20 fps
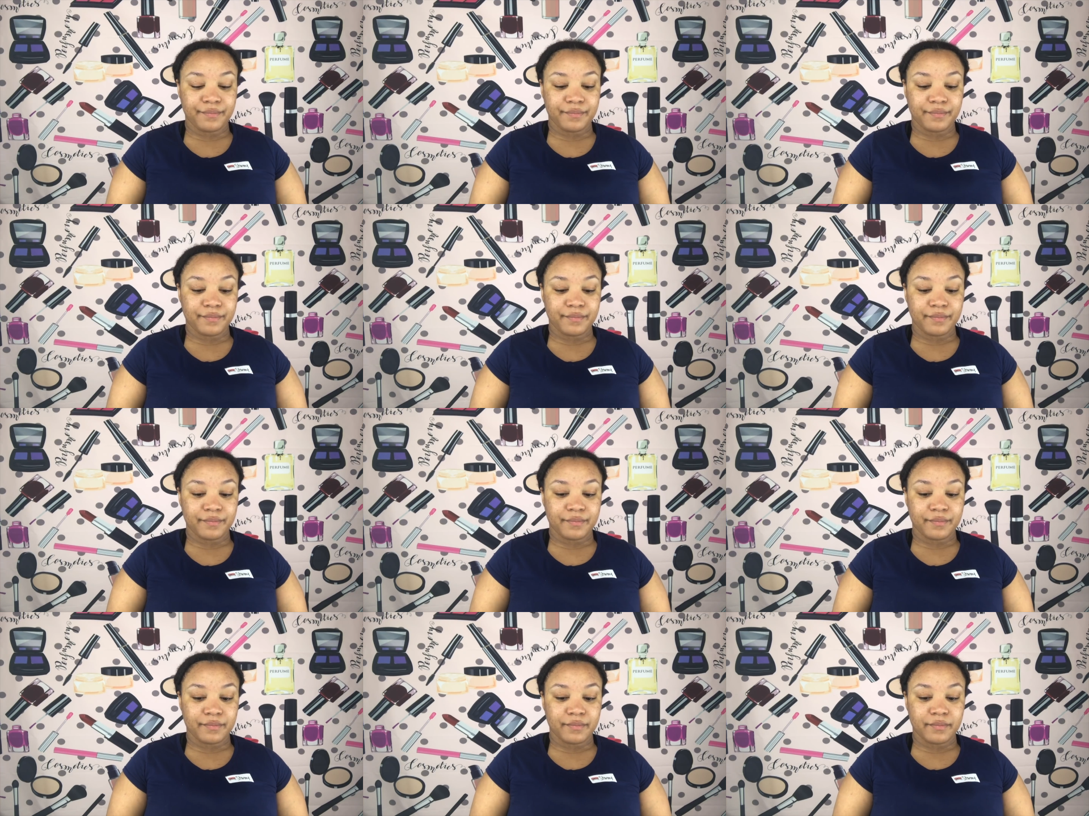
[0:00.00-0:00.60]

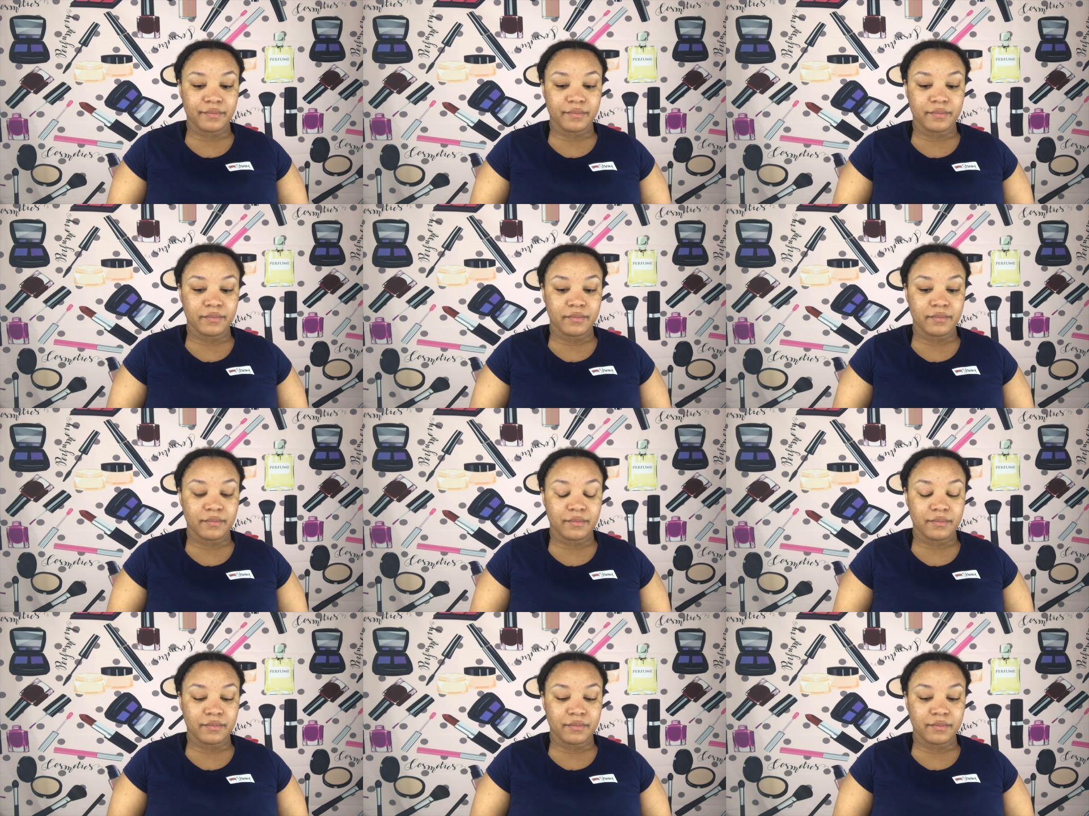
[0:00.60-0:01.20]

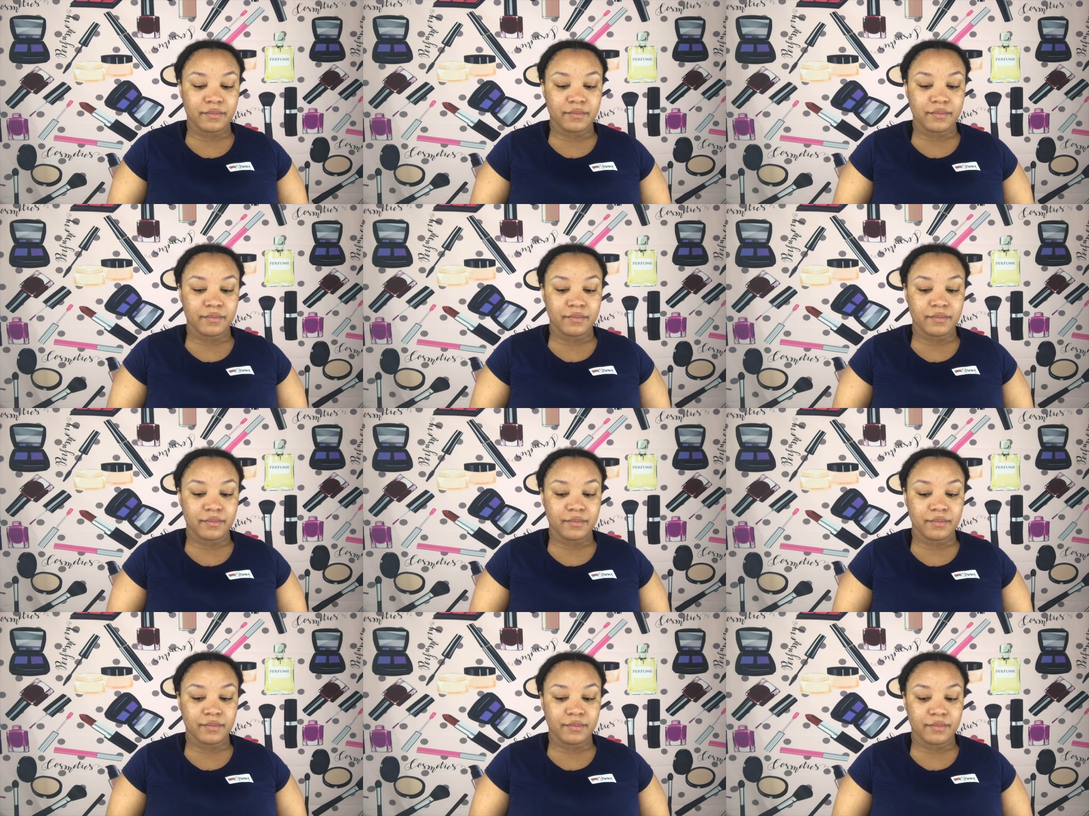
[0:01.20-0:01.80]

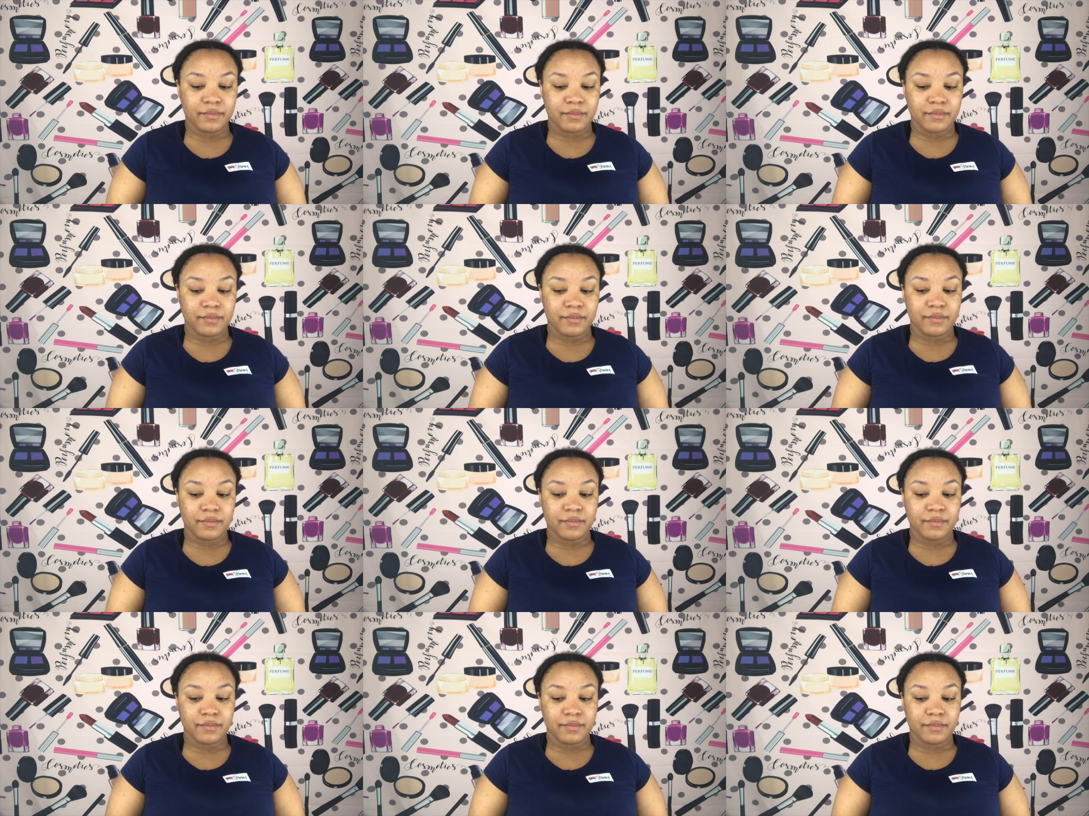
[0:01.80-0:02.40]

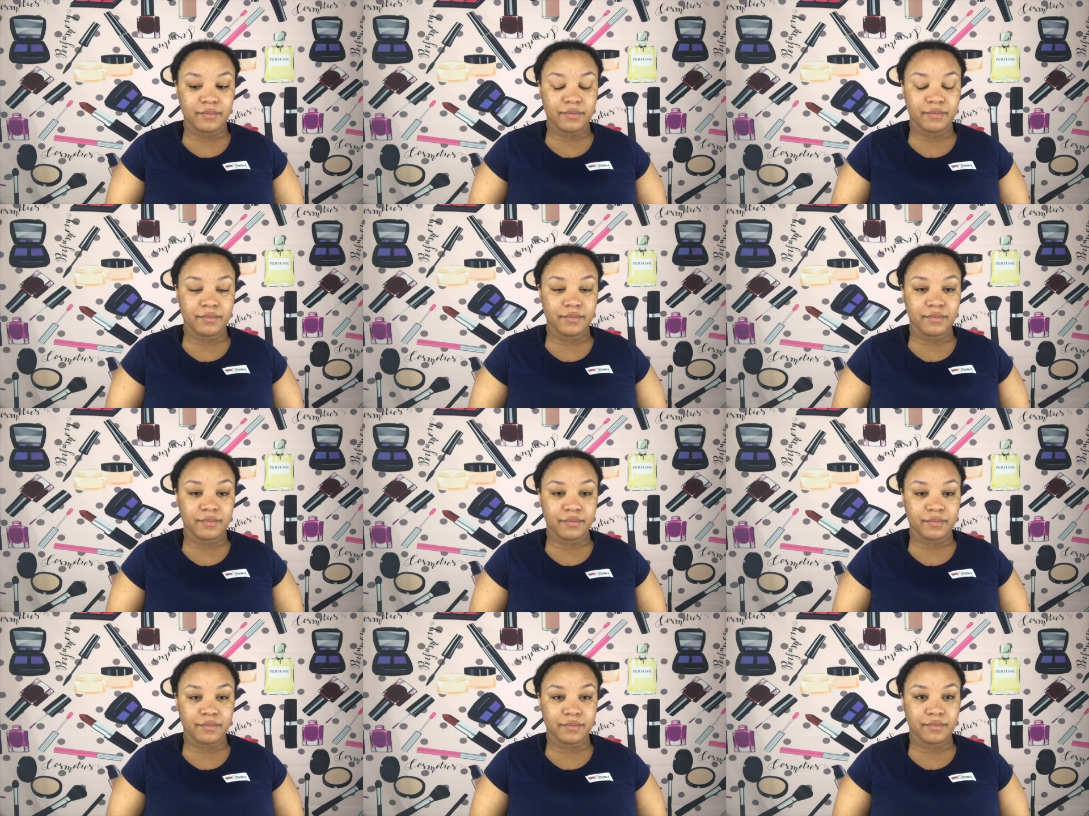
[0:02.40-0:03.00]

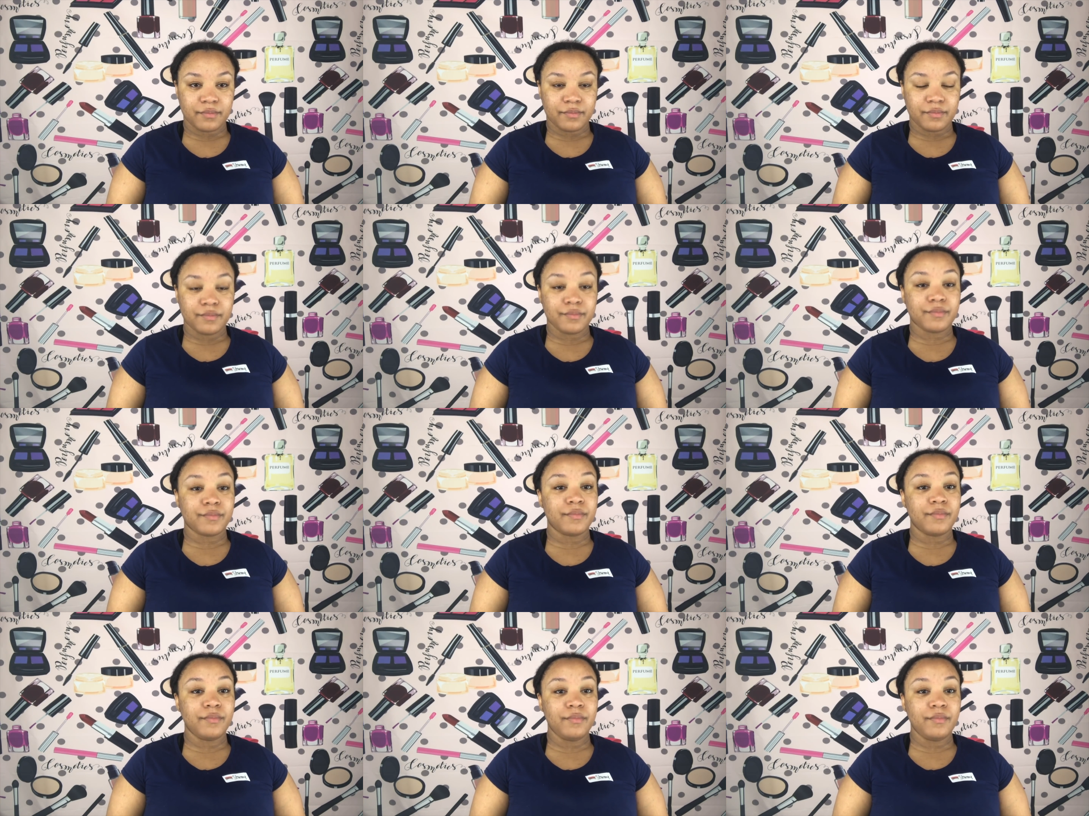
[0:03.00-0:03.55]
No one is speaking in this clip.